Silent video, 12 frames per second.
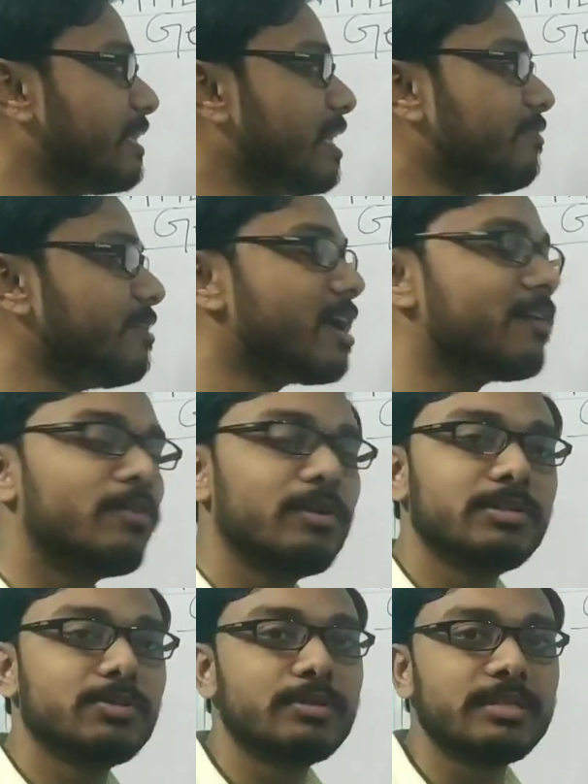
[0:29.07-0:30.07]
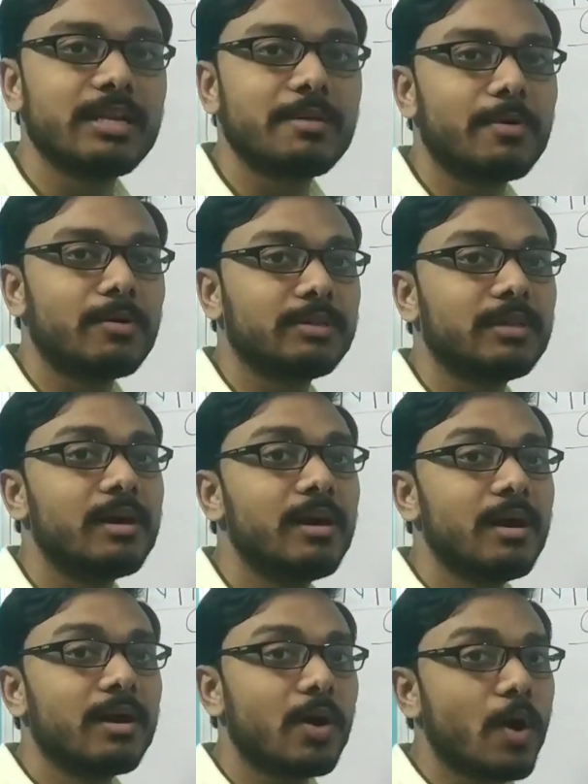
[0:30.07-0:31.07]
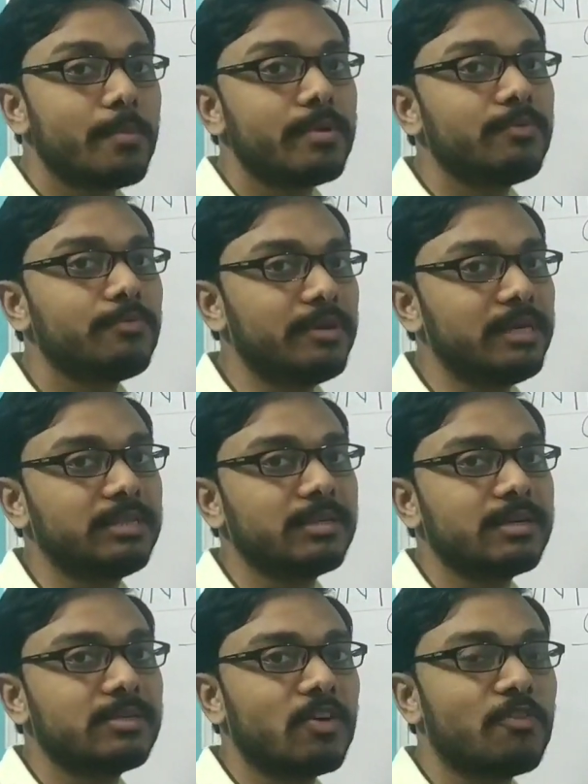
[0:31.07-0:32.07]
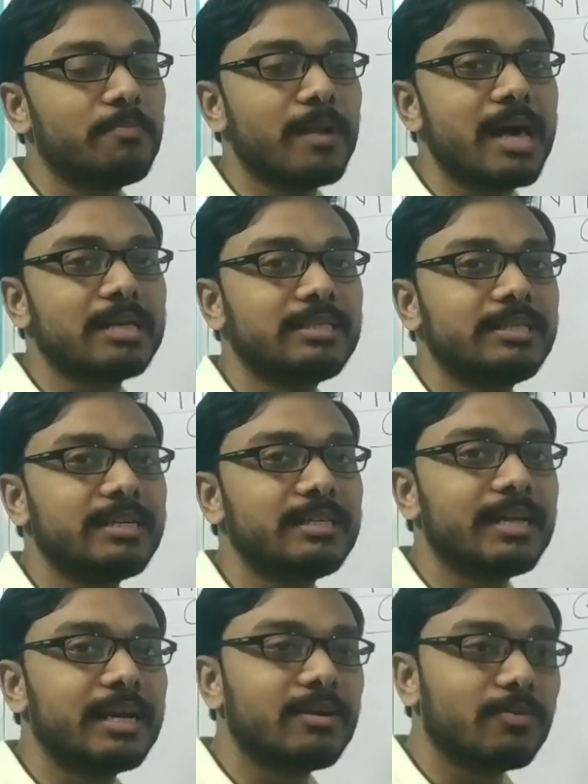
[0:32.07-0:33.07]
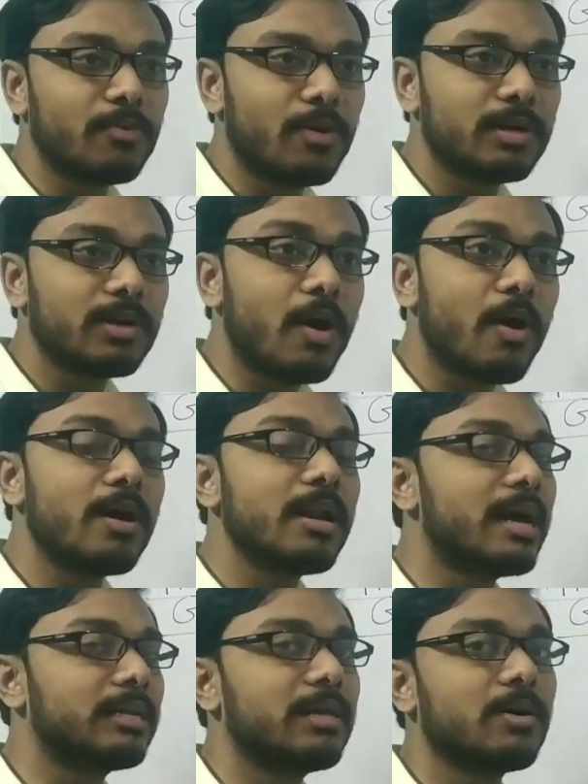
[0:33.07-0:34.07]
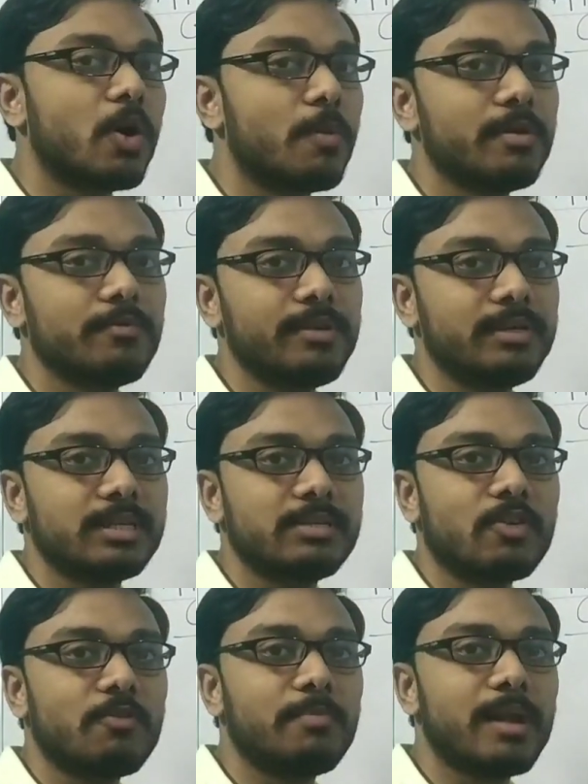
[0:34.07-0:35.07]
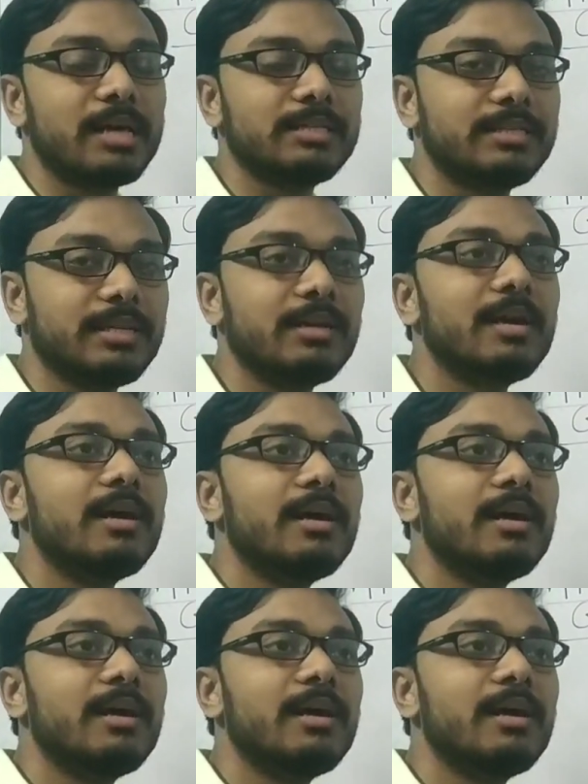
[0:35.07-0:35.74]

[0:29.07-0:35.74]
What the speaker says: Then we have also seen about the common features of plastic, that what all are the common features of plastic,